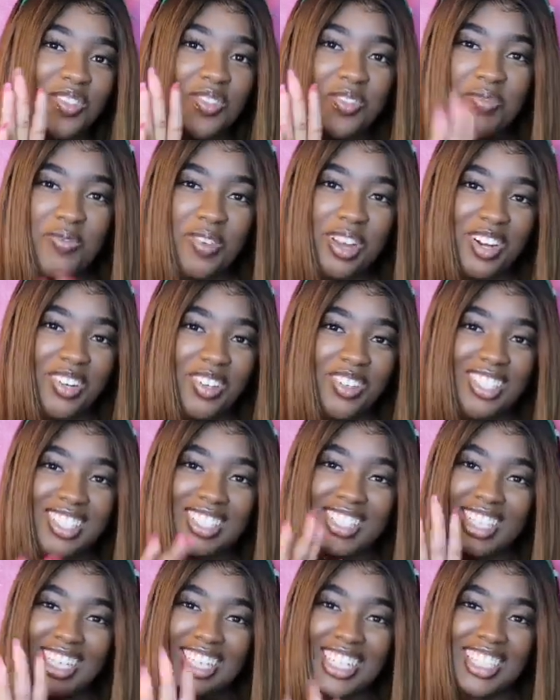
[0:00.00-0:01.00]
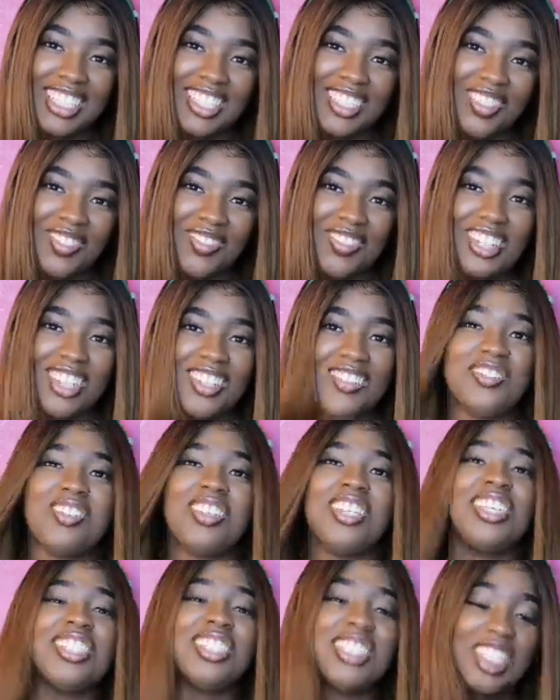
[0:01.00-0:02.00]
when you waiting on a text. You be in the
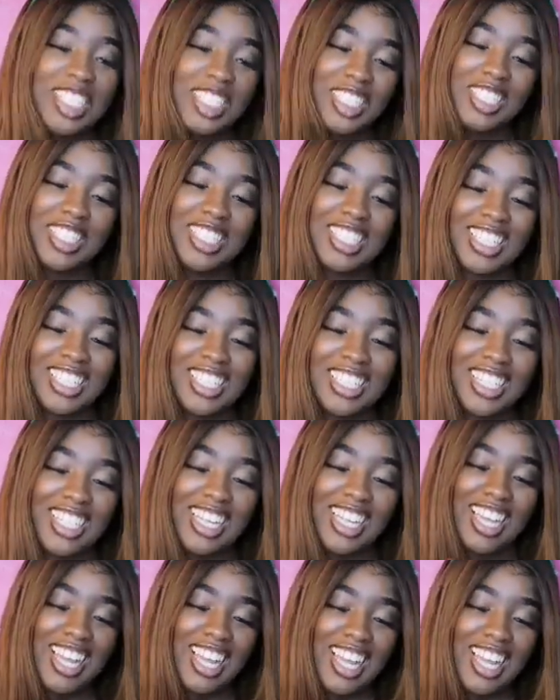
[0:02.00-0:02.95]
bed, stuff you looking.